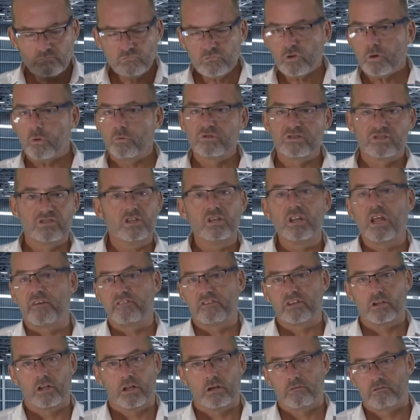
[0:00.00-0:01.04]
we're still having
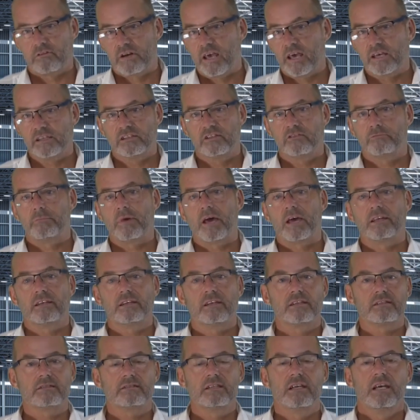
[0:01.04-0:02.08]
a lot of reactive
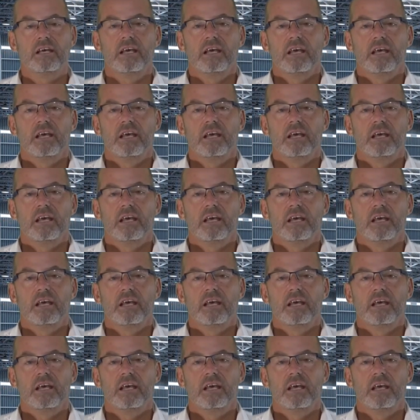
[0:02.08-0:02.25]
maintenance.